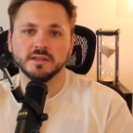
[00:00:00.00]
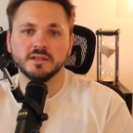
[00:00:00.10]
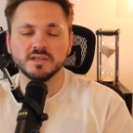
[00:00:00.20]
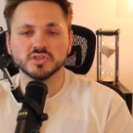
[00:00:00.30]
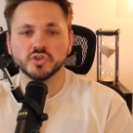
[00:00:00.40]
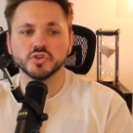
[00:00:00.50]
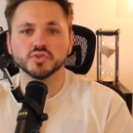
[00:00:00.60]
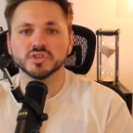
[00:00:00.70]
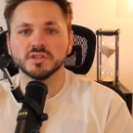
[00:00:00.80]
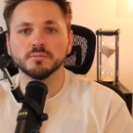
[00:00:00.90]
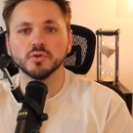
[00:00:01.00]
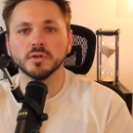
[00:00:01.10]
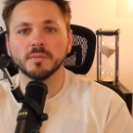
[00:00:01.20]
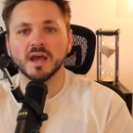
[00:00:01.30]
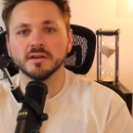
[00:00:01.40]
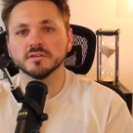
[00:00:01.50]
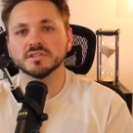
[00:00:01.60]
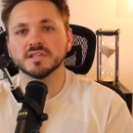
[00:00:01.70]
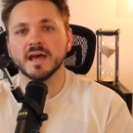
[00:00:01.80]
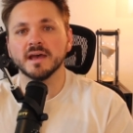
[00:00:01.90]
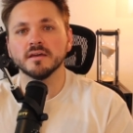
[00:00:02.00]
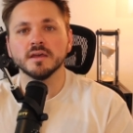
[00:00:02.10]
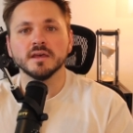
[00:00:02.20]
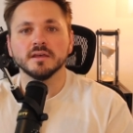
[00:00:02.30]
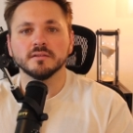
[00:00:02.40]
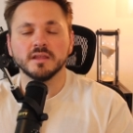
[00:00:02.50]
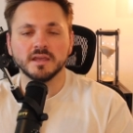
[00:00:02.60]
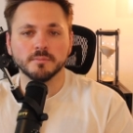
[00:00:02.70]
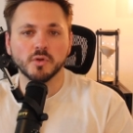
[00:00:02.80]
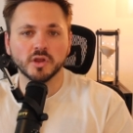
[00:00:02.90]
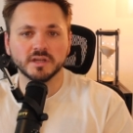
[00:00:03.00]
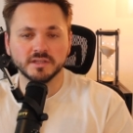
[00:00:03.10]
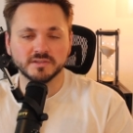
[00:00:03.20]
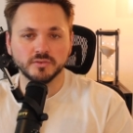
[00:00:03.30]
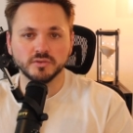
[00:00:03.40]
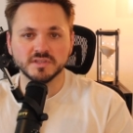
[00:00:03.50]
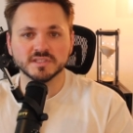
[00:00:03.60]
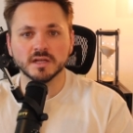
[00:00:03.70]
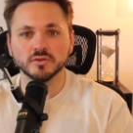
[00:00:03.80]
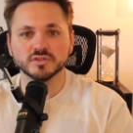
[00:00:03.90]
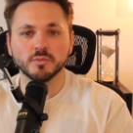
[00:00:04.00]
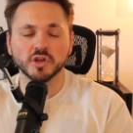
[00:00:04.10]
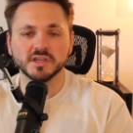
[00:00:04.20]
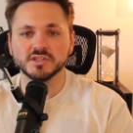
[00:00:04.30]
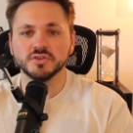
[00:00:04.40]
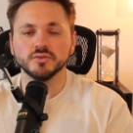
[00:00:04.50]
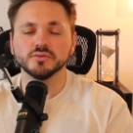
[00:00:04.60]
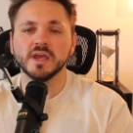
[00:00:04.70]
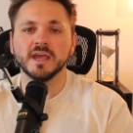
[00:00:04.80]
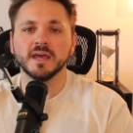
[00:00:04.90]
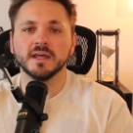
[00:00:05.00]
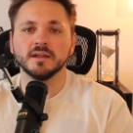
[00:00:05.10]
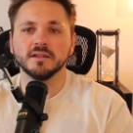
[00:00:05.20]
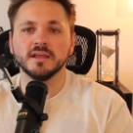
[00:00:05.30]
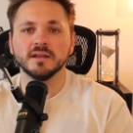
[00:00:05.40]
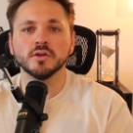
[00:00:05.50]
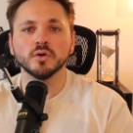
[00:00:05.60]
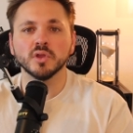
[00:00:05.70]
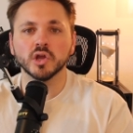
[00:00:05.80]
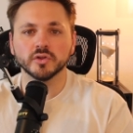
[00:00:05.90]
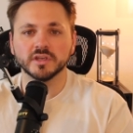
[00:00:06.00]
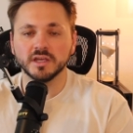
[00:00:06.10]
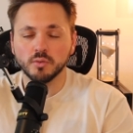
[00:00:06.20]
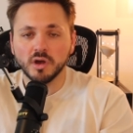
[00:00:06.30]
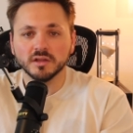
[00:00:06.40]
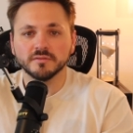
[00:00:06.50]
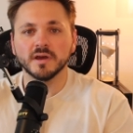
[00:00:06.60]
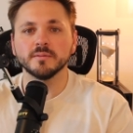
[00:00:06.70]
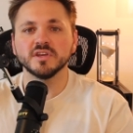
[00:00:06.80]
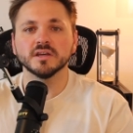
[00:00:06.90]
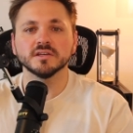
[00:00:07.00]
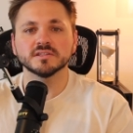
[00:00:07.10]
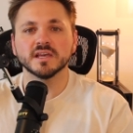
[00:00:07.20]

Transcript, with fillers: these are usually the pool of buyers that they get marketed to, these sellers market to, and they no longer can qualify because